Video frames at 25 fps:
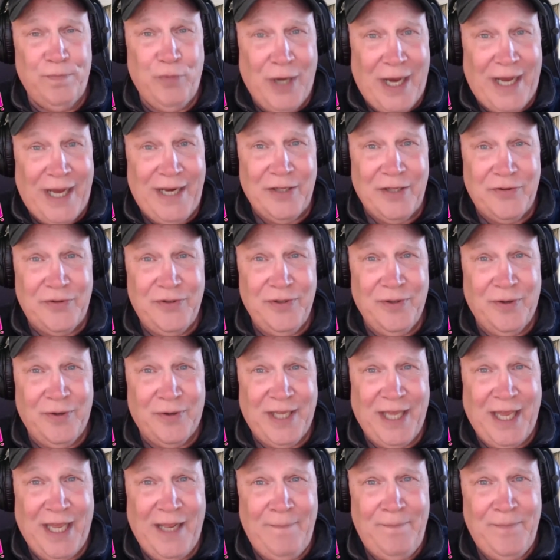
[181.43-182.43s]
products,
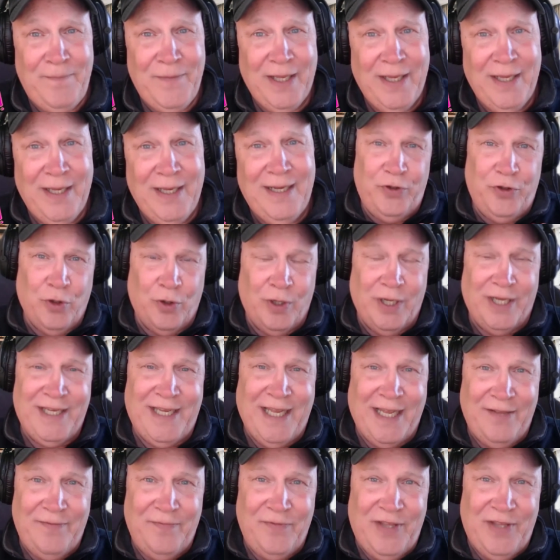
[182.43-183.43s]
okay? So
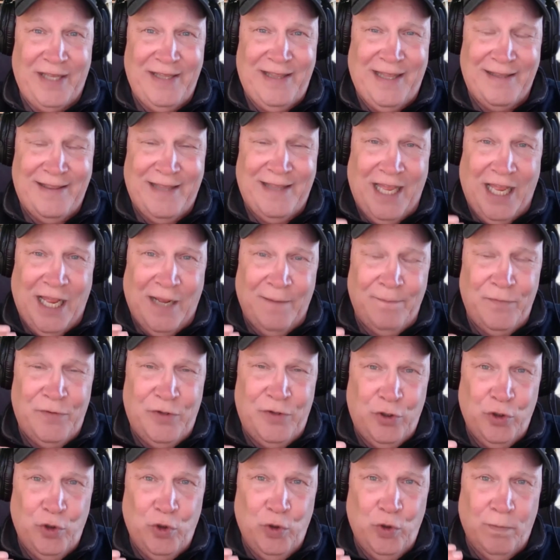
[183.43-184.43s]
again, they take the
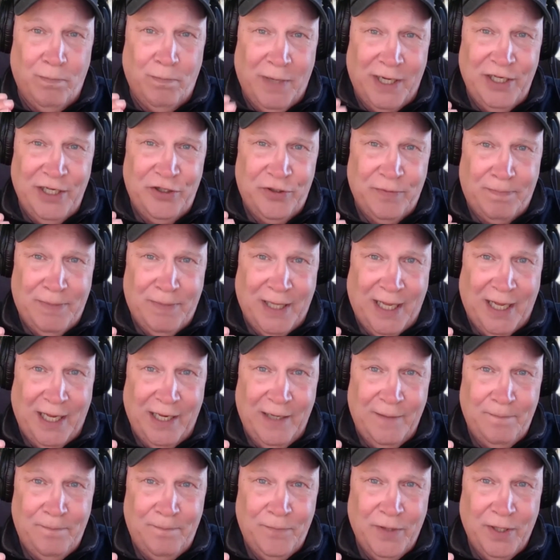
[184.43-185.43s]
M2 money
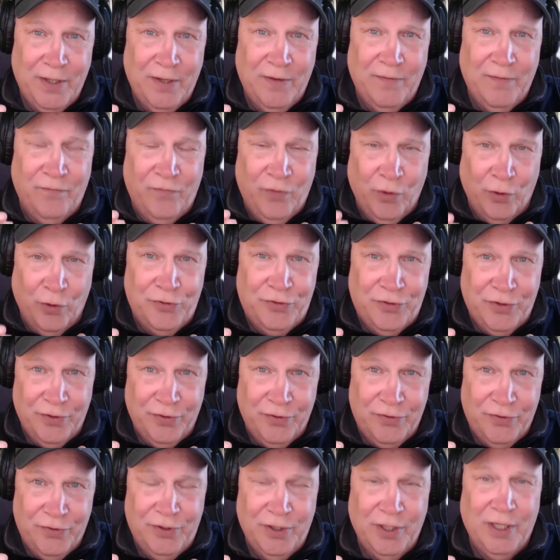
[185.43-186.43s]
supply
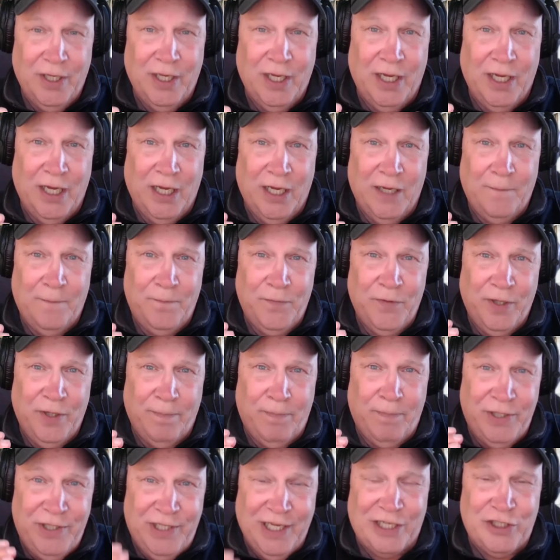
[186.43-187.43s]
versus the
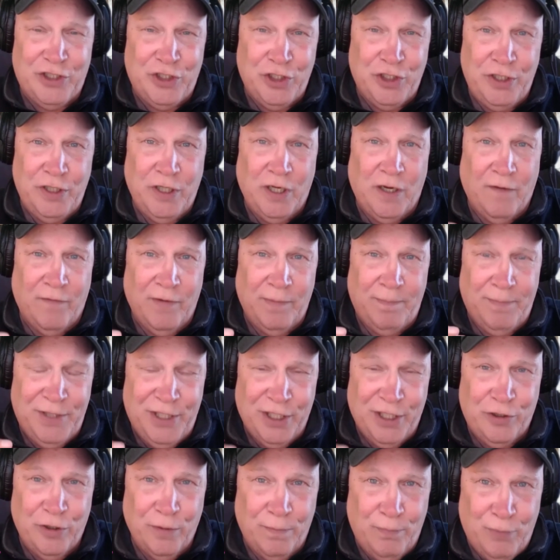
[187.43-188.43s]
production of a
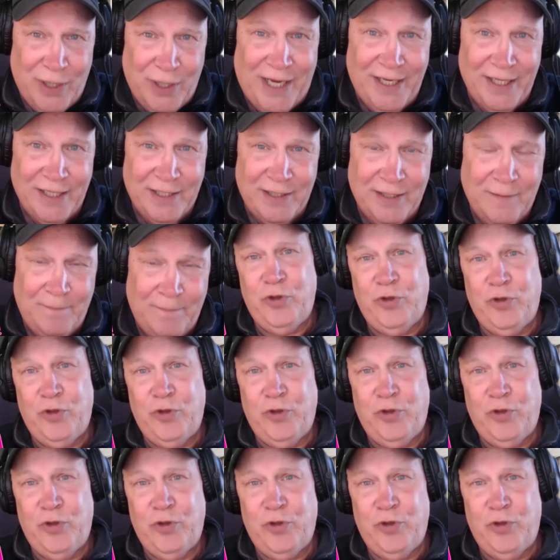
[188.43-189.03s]
particular product.